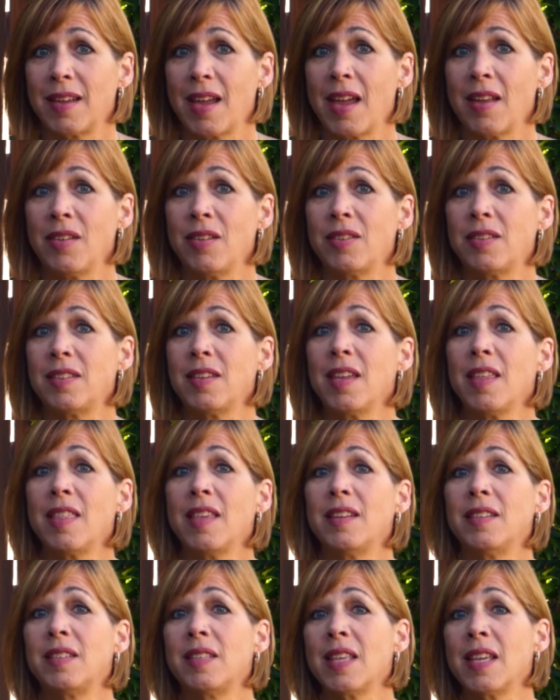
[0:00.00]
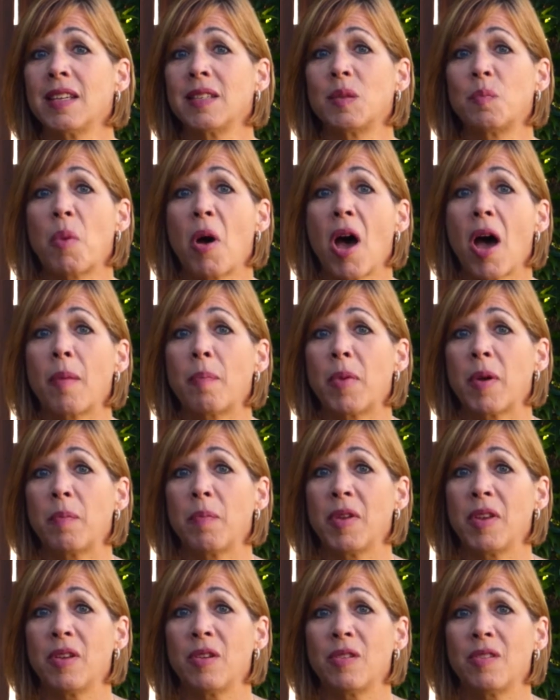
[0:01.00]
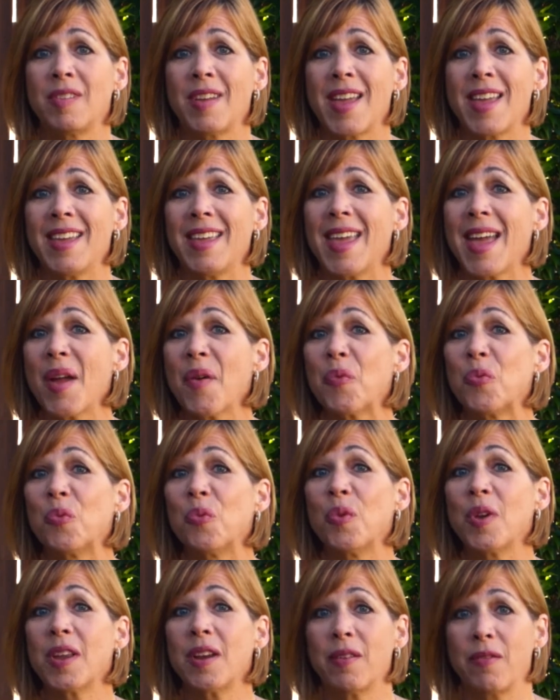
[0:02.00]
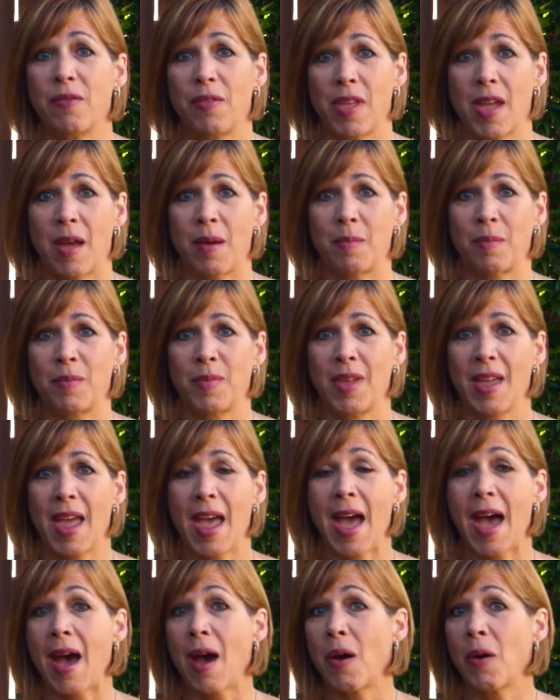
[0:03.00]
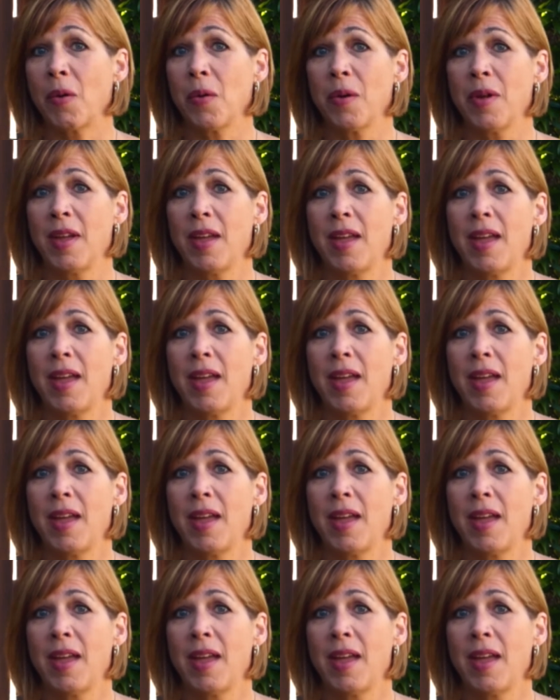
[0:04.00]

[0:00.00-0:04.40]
and you see these things pop up in your day, get rid of them. How?